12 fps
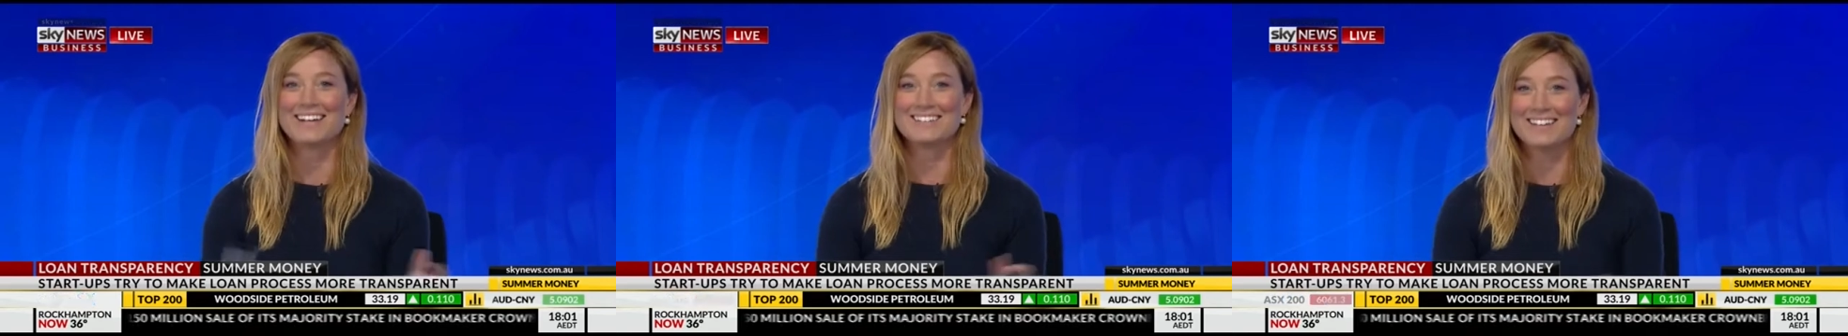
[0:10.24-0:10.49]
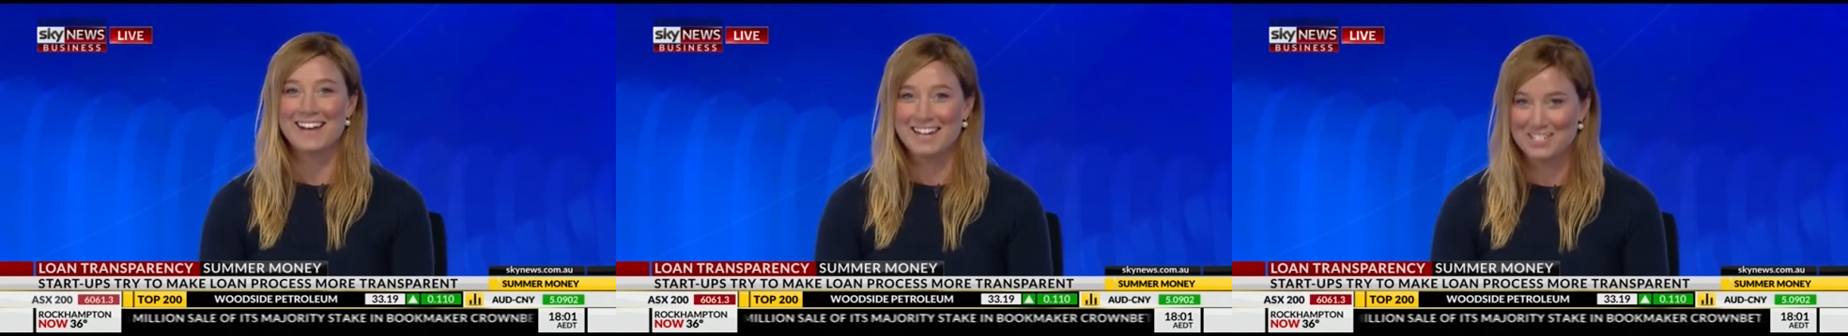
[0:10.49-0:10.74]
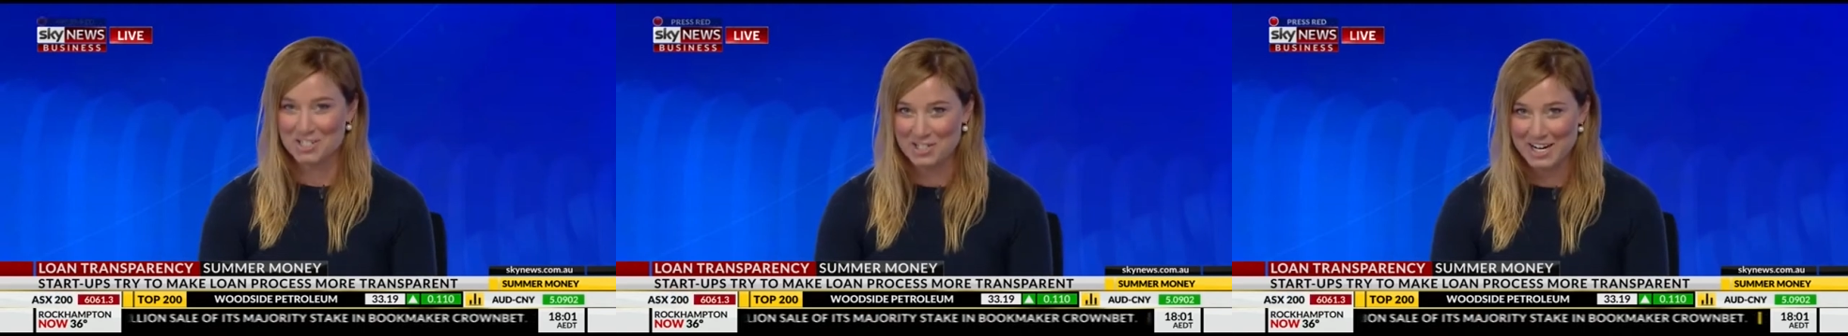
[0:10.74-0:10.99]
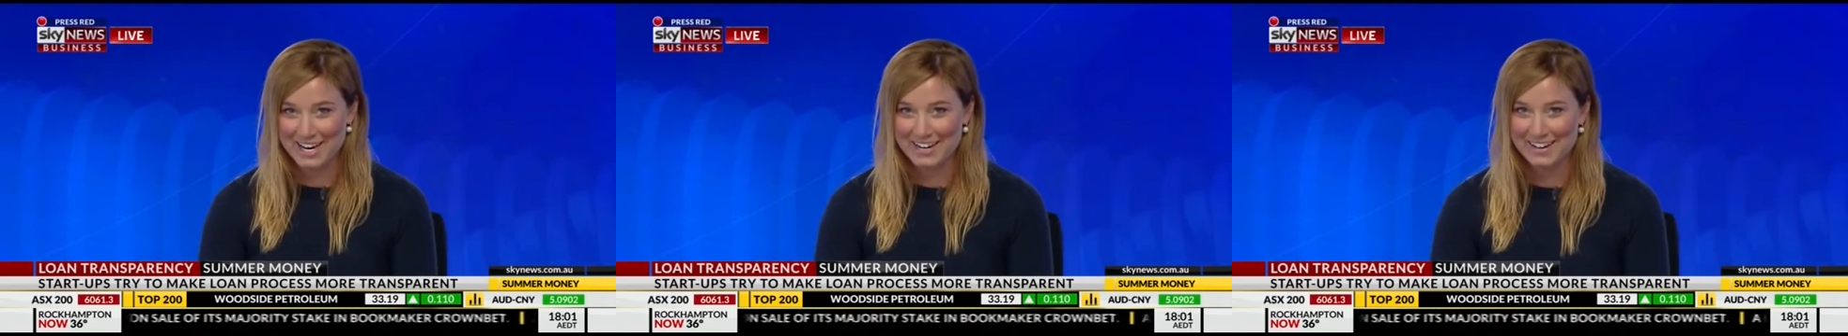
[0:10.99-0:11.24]
Enter
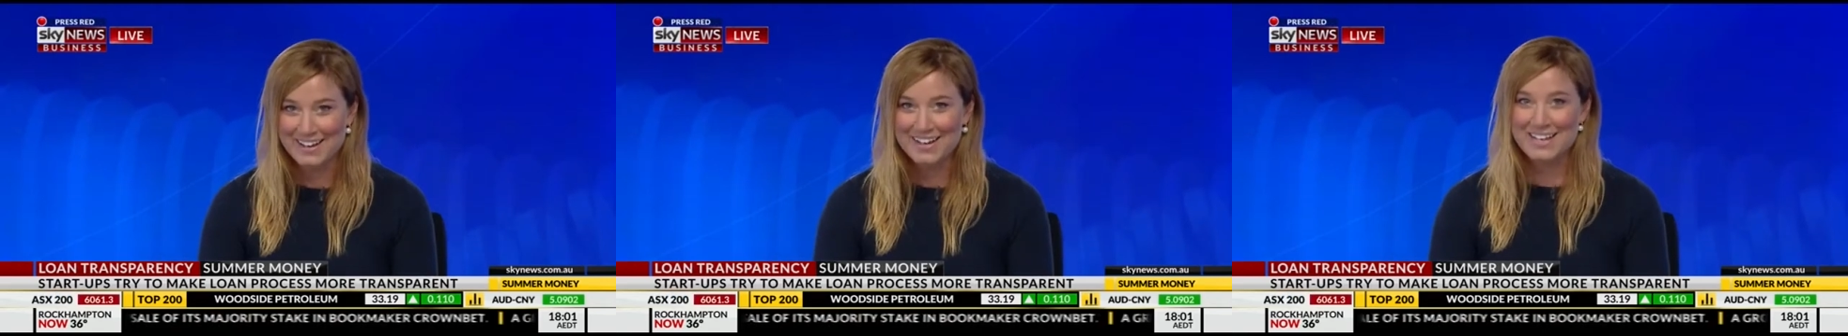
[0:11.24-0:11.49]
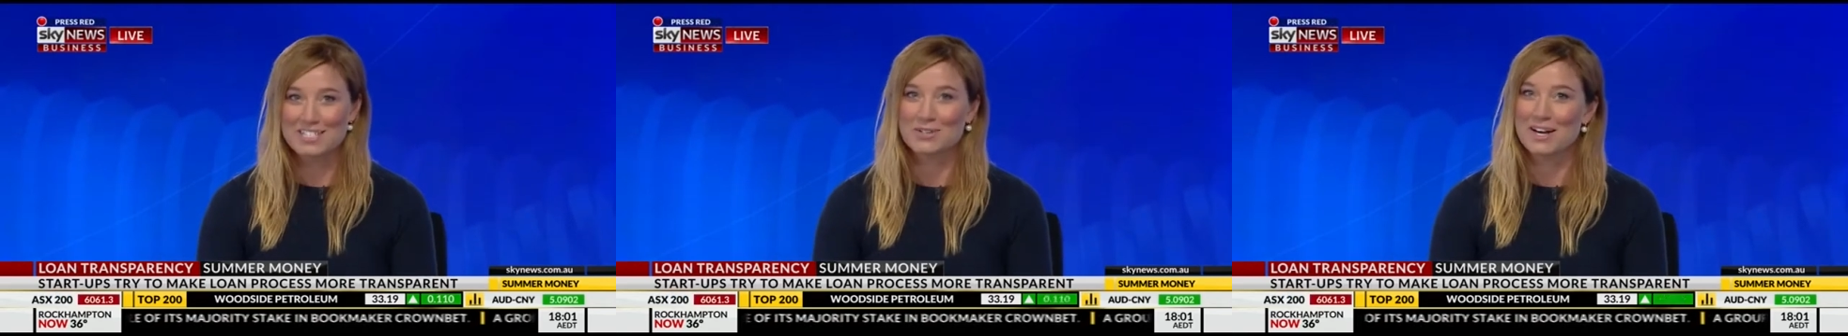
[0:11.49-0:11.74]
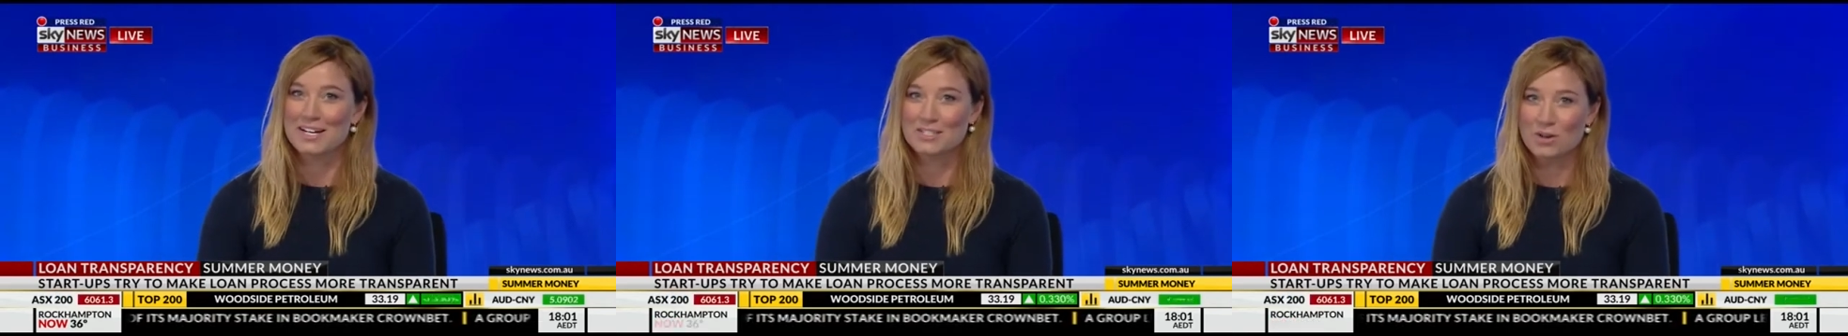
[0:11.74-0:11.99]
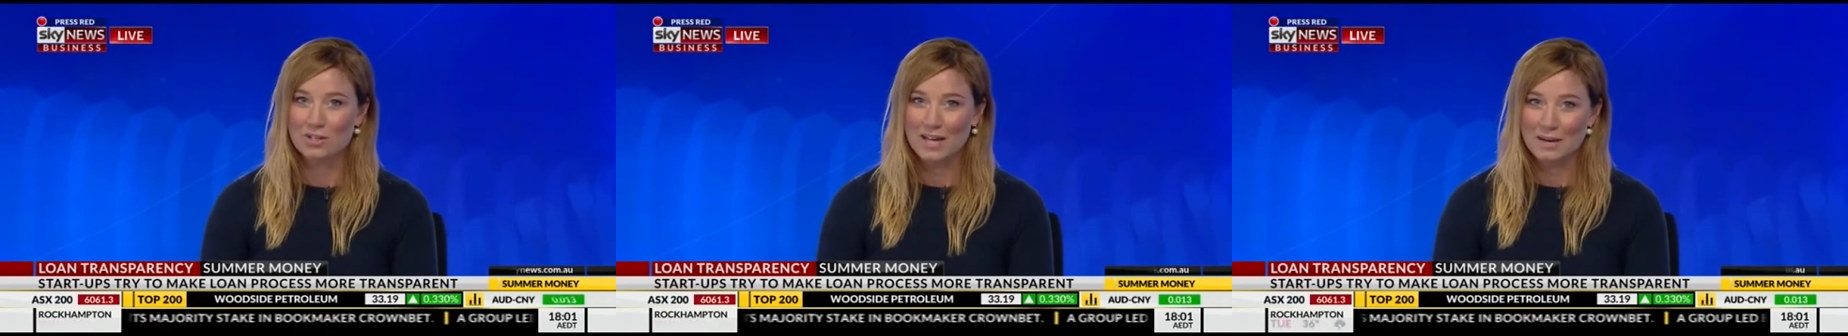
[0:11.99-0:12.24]
HashChing,
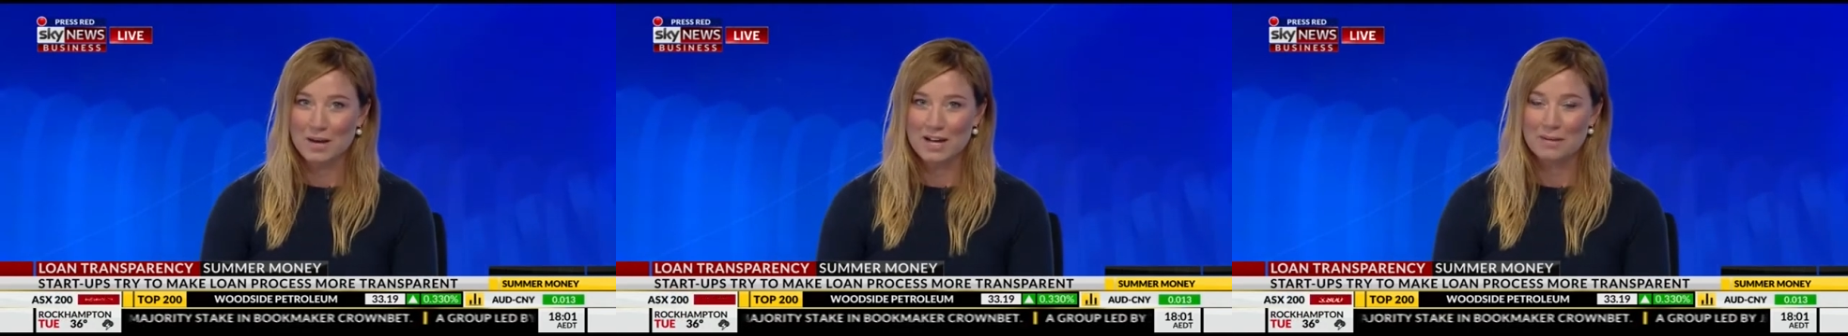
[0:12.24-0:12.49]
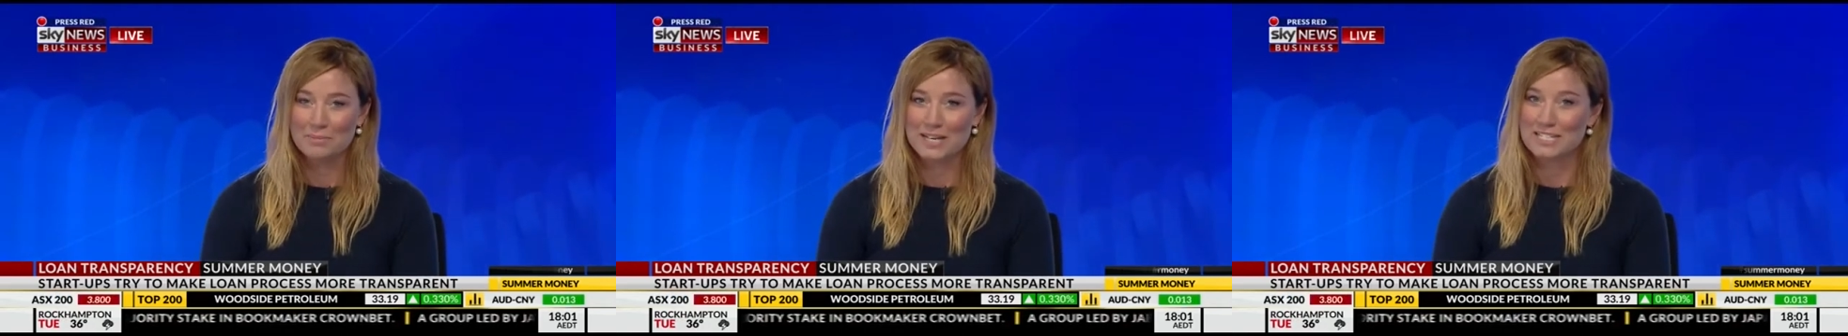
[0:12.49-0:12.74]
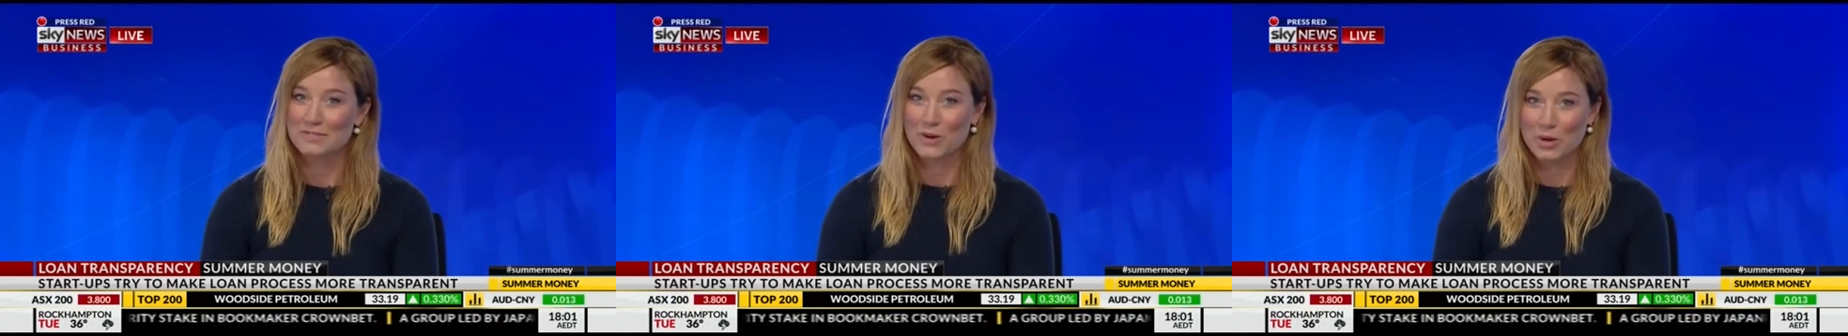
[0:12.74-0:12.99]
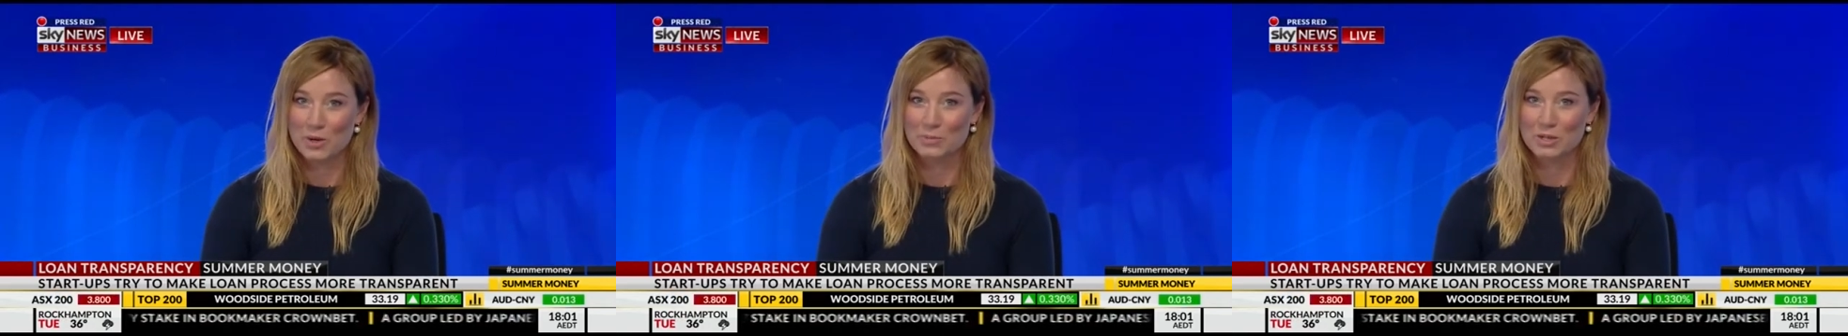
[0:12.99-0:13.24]
Australia's online
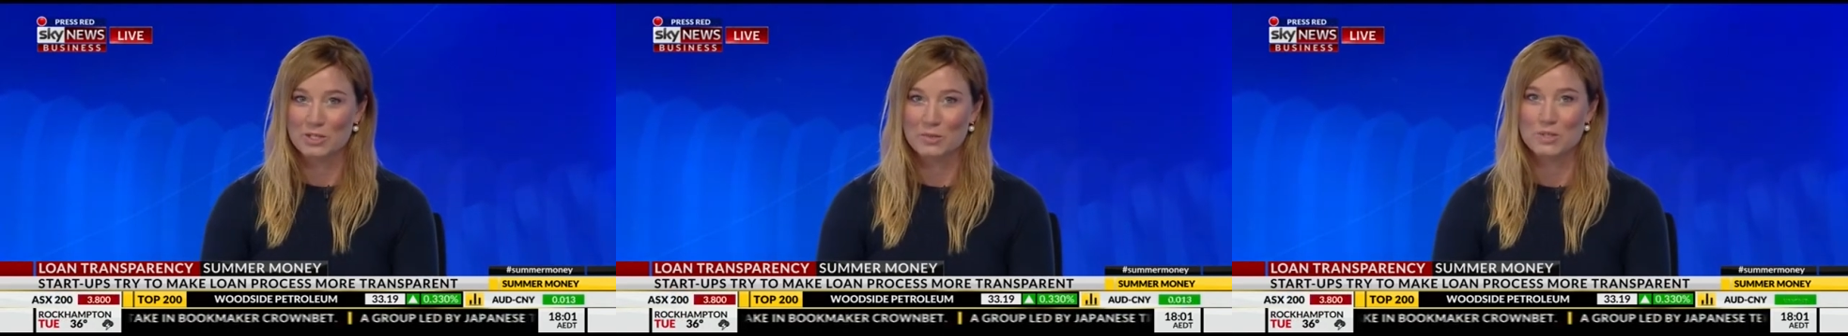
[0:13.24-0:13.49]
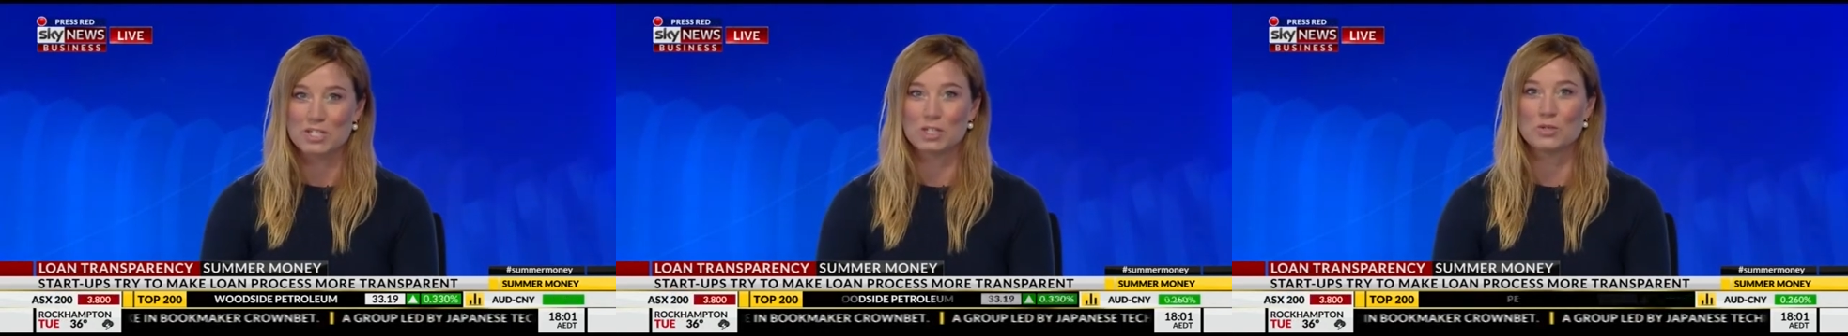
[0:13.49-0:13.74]
marketplace for home loans,